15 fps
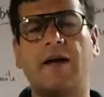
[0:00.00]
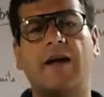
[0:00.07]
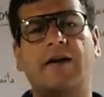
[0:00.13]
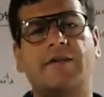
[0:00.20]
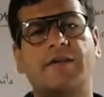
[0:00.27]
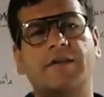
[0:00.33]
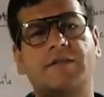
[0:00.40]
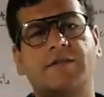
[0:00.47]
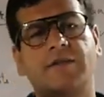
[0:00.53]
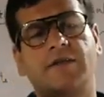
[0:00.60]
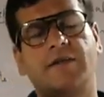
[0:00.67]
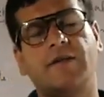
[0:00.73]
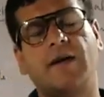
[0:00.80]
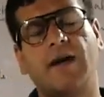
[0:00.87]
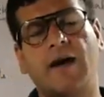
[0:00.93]
And this
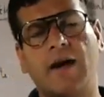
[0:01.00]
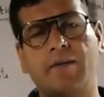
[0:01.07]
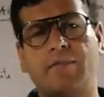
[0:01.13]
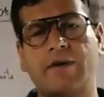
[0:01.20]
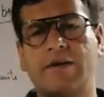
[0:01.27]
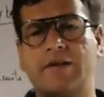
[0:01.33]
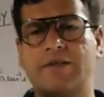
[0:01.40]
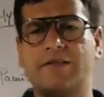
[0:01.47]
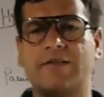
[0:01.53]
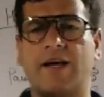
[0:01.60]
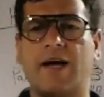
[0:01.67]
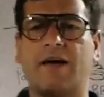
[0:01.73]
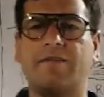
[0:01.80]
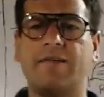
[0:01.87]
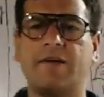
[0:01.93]
hybrid, it is
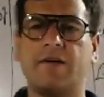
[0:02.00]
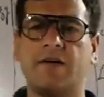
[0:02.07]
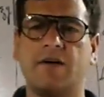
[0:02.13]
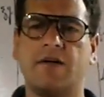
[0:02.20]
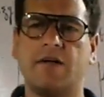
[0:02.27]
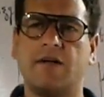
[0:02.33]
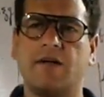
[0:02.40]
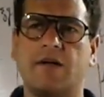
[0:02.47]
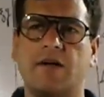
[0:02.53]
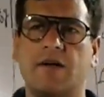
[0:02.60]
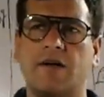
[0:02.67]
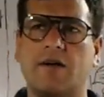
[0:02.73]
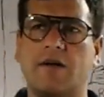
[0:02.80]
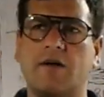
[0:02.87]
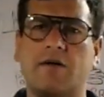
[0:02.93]
having
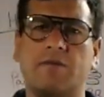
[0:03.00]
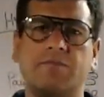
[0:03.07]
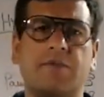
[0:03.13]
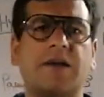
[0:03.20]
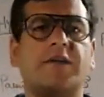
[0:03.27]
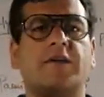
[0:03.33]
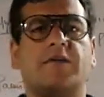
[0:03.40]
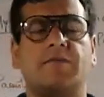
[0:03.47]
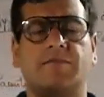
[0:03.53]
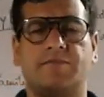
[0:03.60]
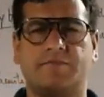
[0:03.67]
better